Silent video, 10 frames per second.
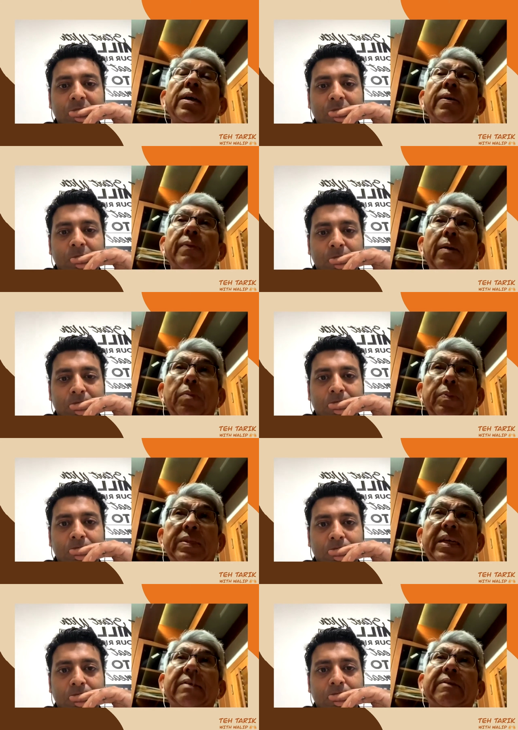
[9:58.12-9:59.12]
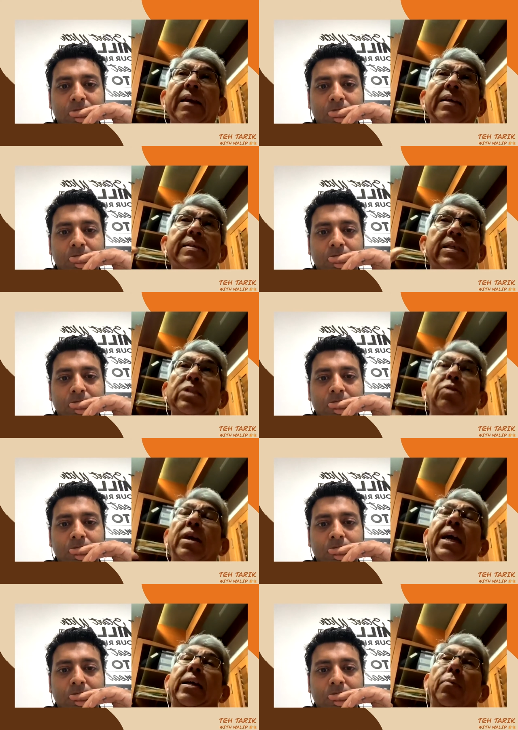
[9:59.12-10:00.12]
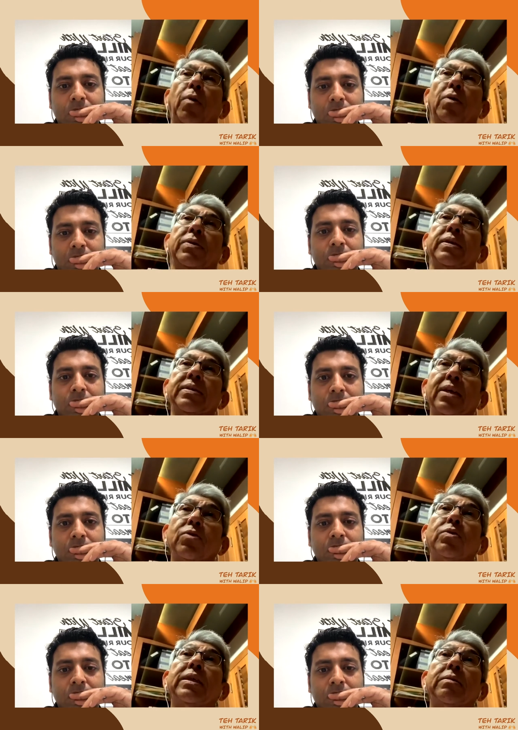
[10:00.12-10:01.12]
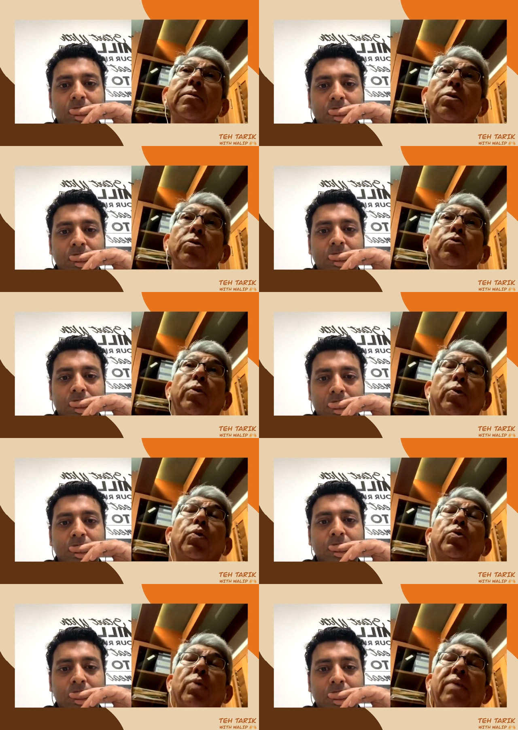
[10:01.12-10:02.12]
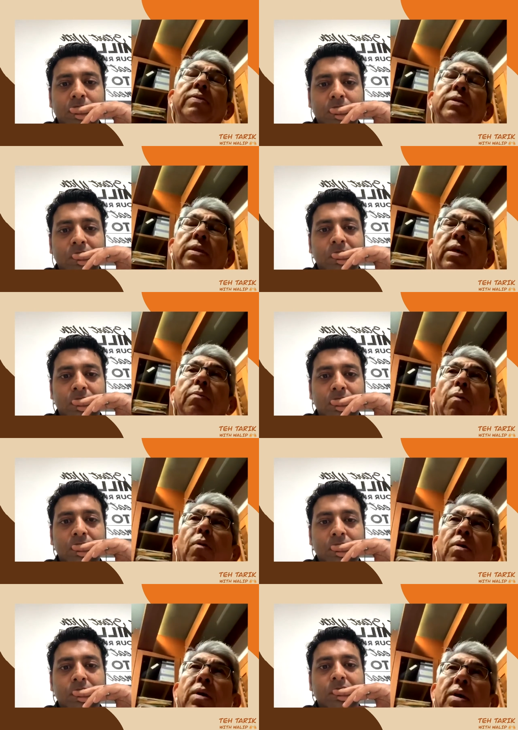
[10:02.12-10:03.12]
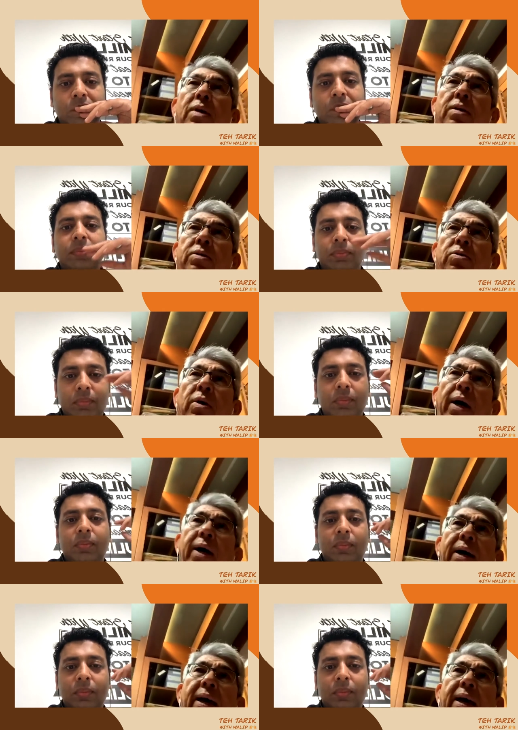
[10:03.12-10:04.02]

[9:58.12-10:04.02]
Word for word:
Speaker 1: And people suddenly realize this is not the kind of politics that you need, you, you, you want to have in Singapore. So, uh,